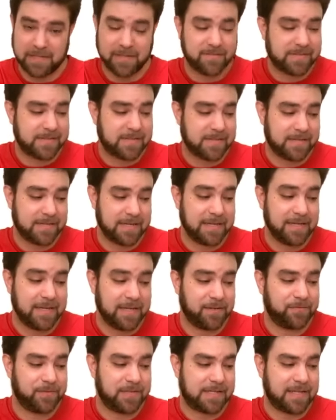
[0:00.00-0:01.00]
Gives us an
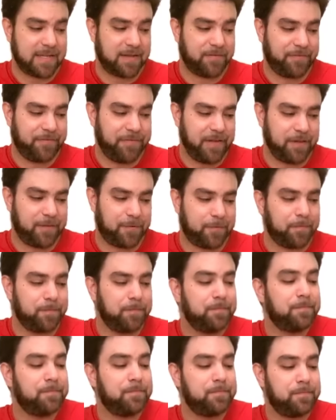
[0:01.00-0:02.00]
interesting feel.
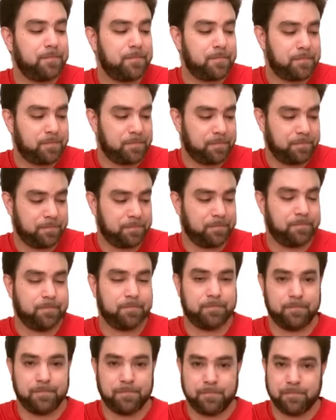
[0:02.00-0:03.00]

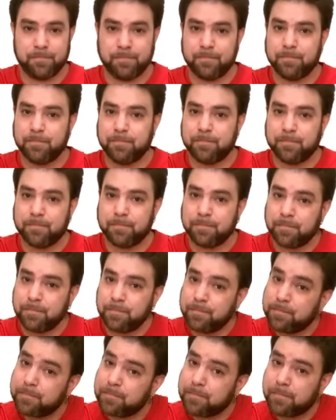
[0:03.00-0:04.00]

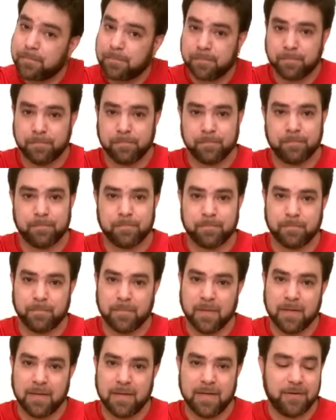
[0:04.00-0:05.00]

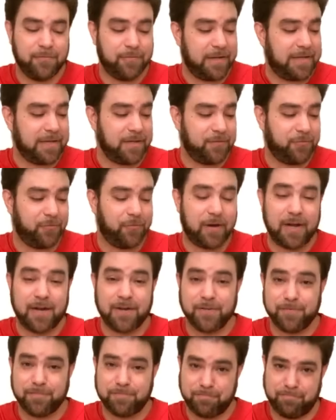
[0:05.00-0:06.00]
And we can try
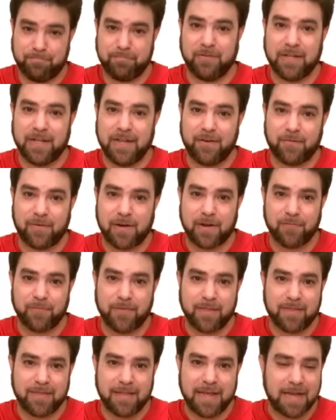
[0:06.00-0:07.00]
to play around
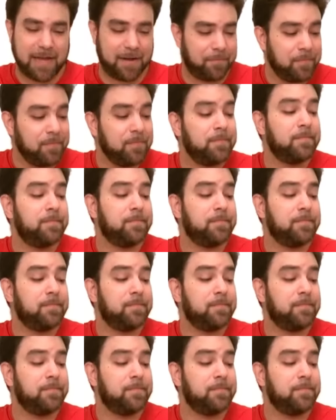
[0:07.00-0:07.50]
with that.